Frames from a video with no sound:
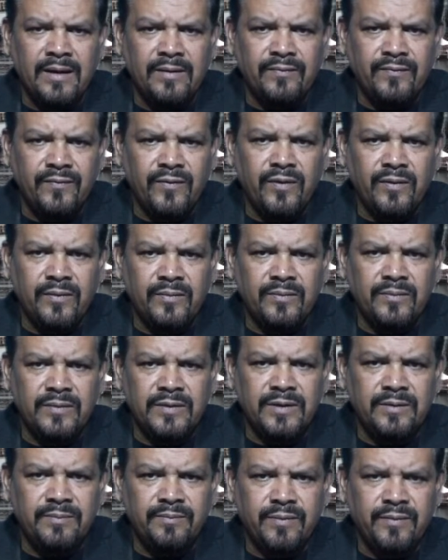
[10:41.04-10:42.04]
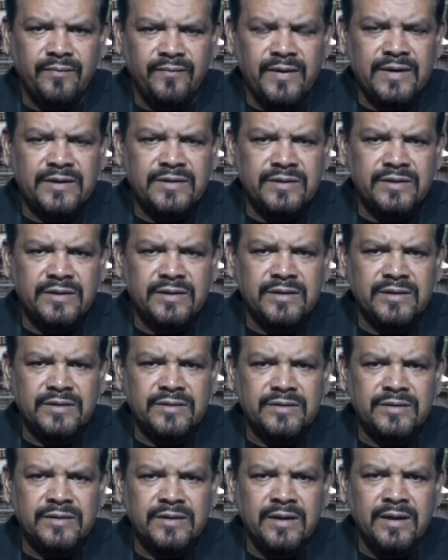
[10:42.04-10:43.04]
from the
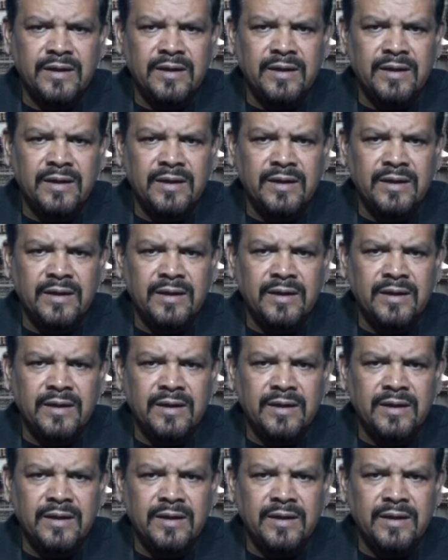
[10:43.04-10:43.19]
professionals.